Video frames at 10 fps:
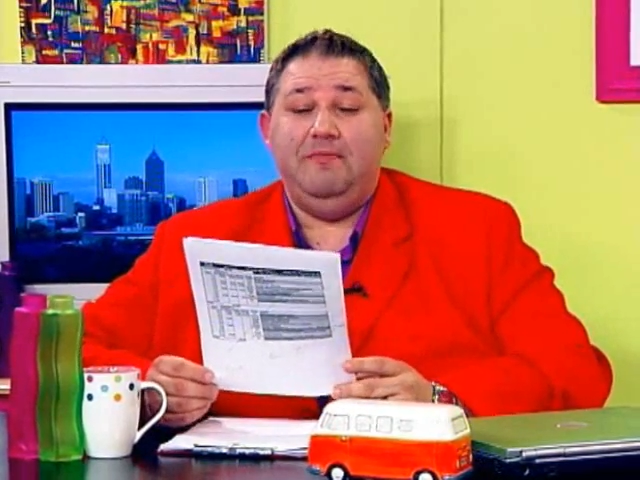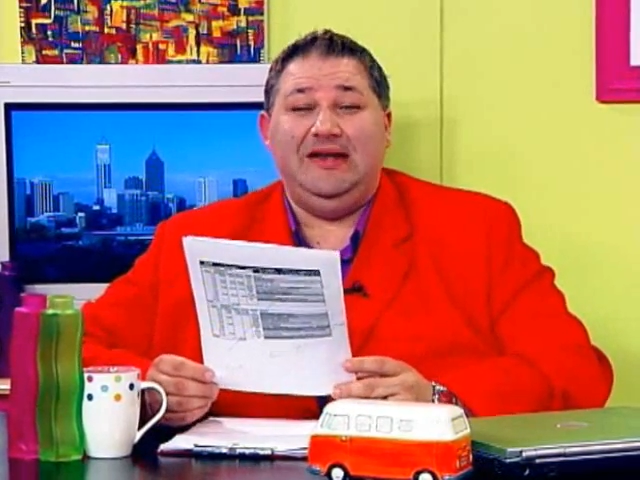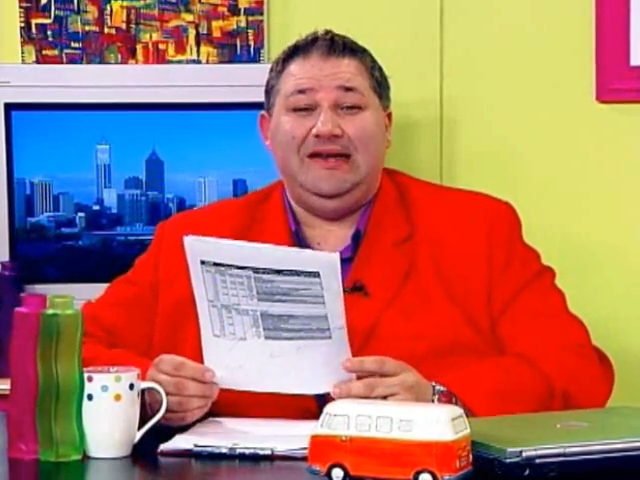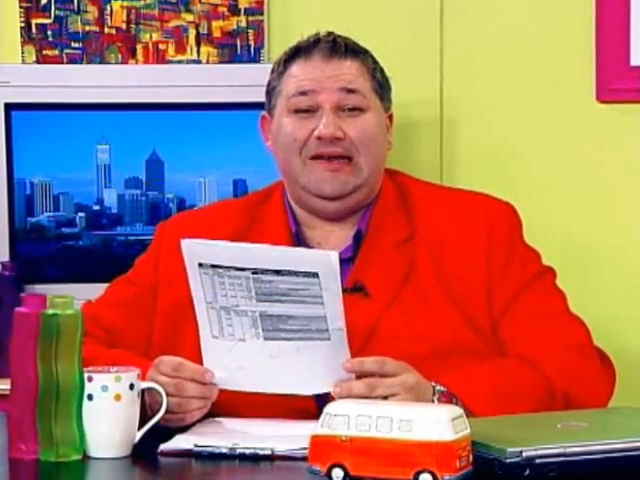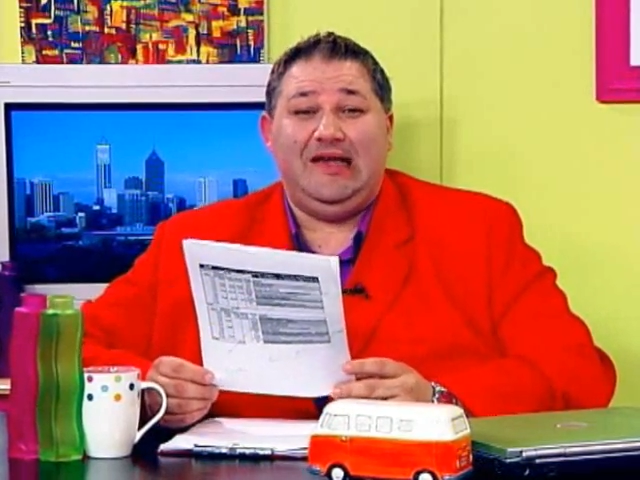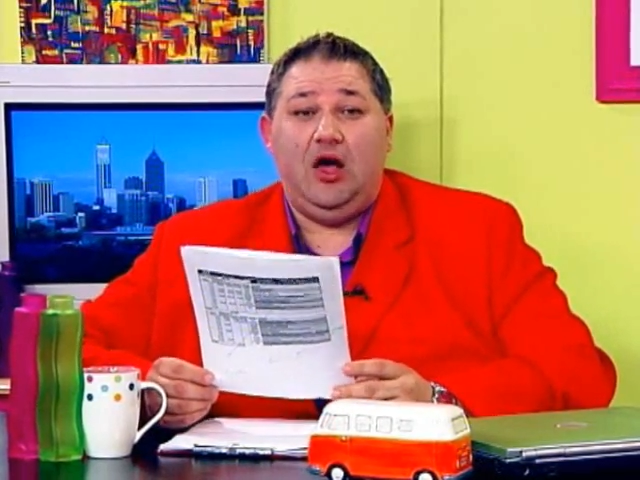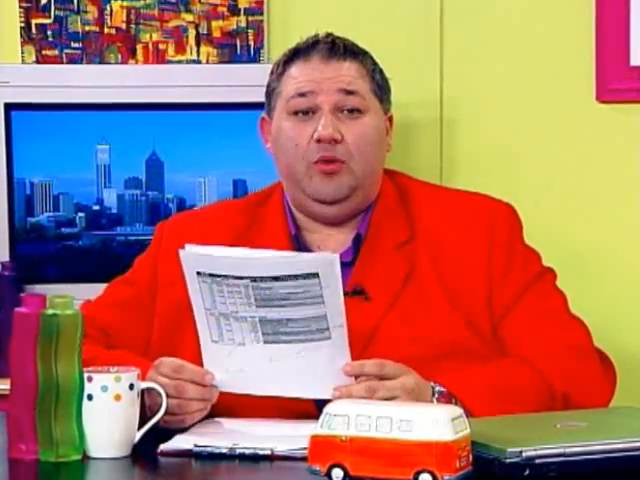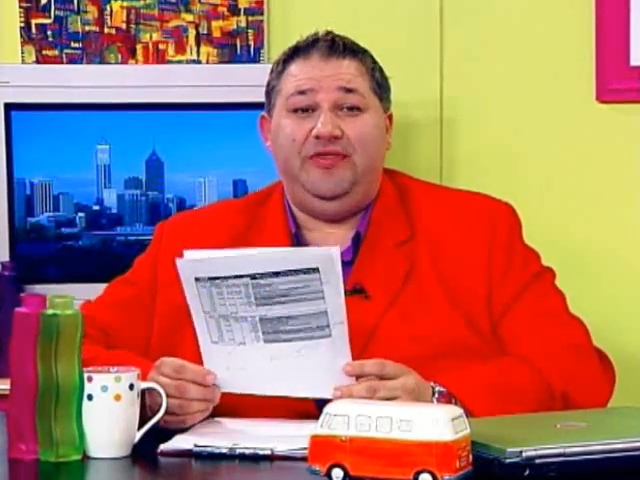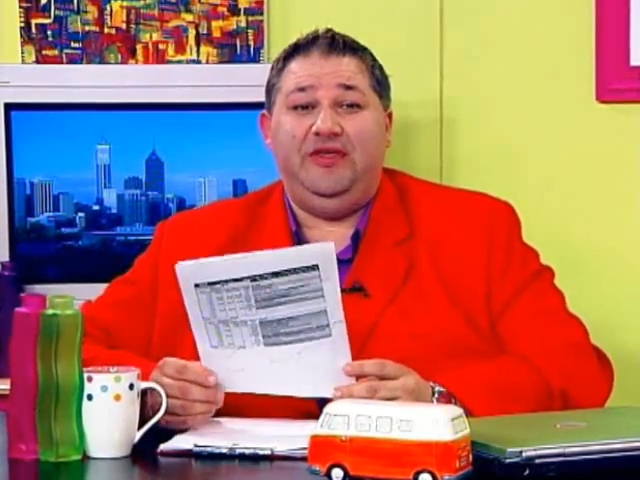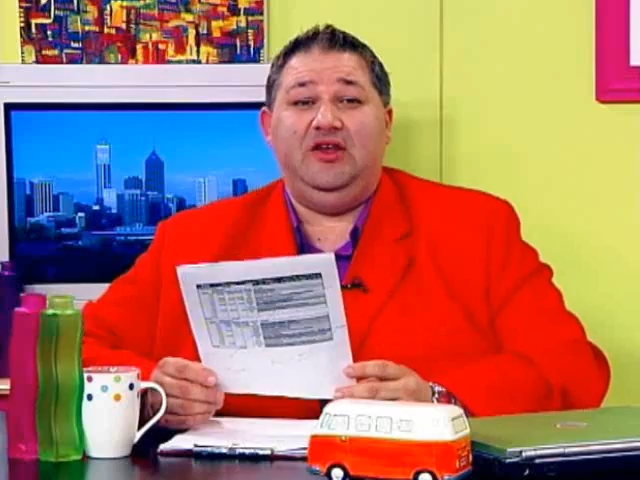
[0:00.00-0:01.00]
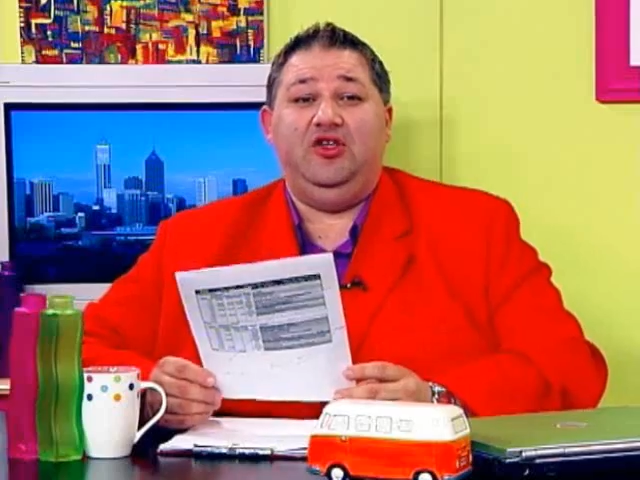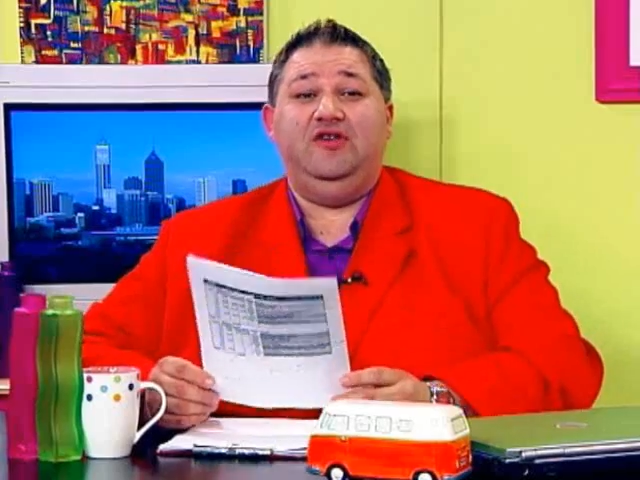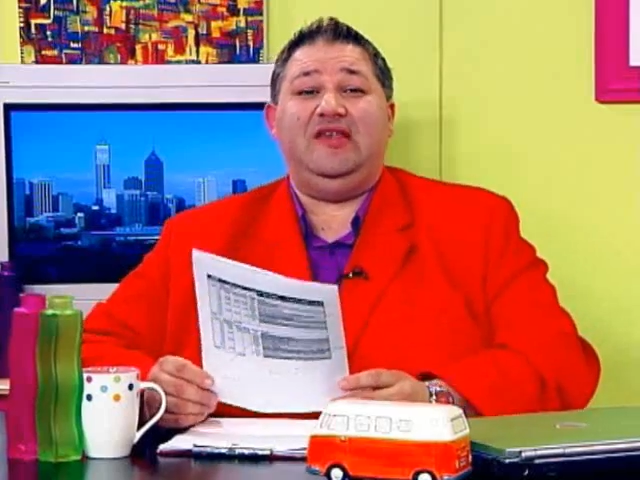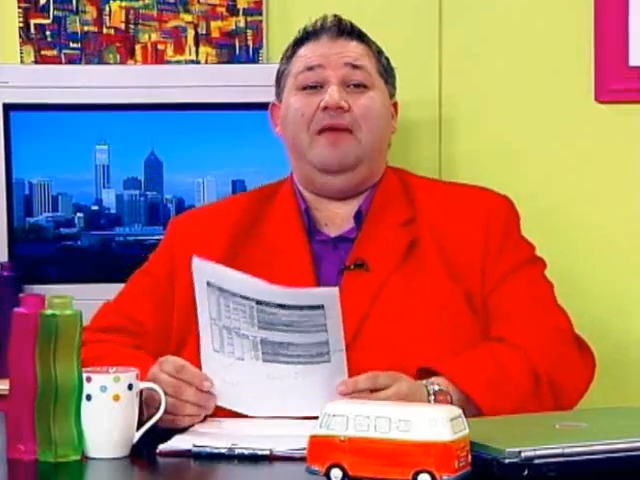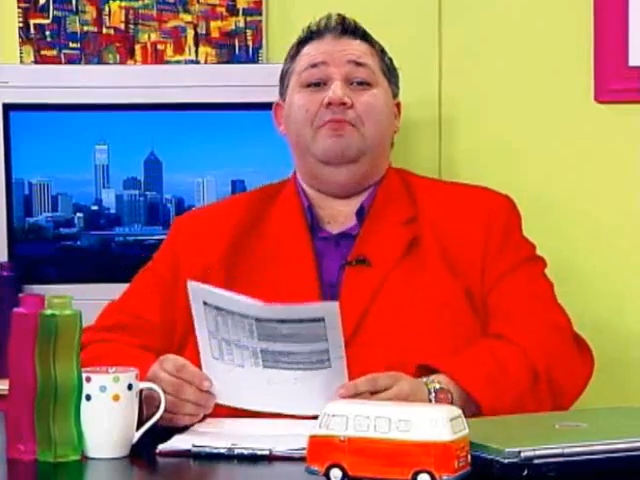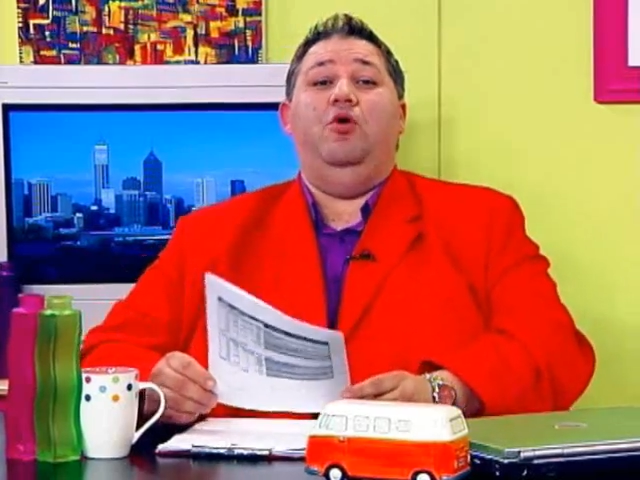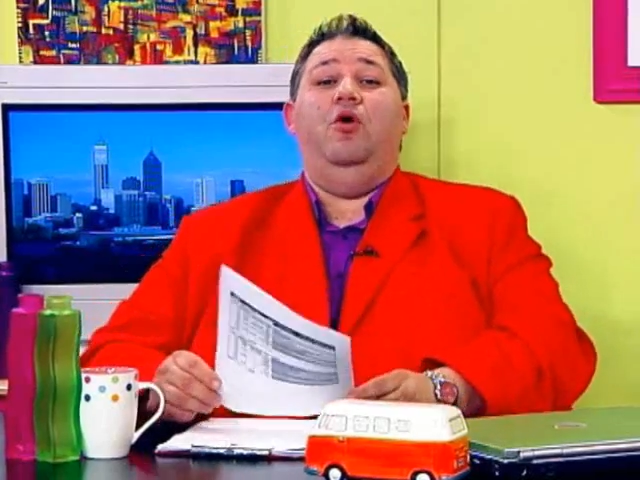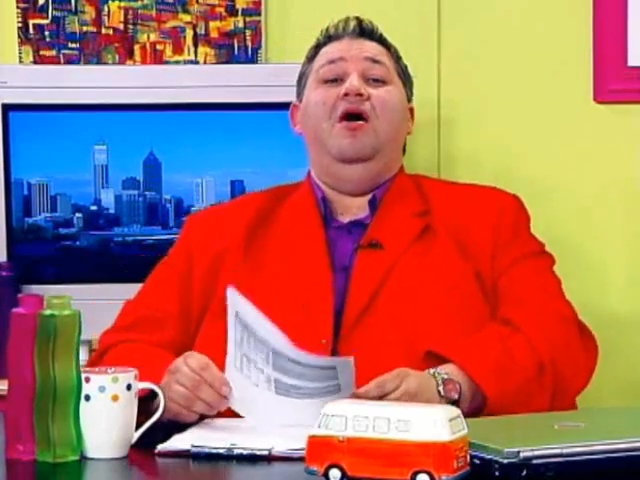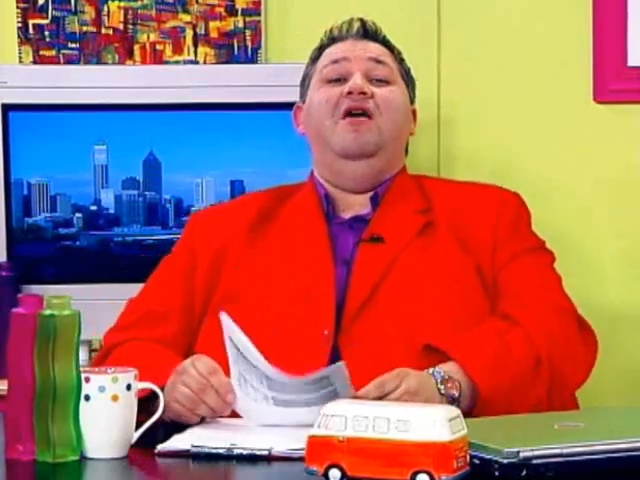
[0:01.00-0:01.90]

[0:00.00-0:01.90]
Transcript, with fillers: Melanie Nicole with Theatre News and more.